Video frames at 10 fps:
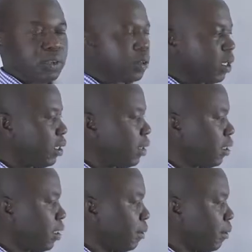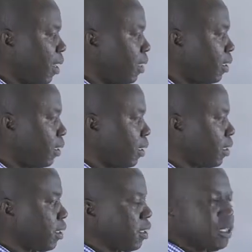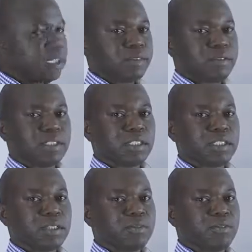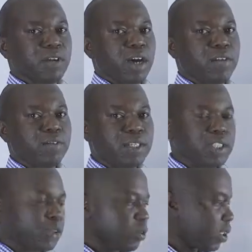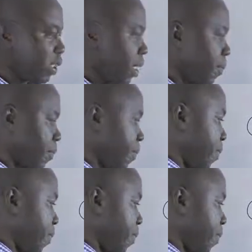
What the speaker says: usually remain in the digestive system for a very short time,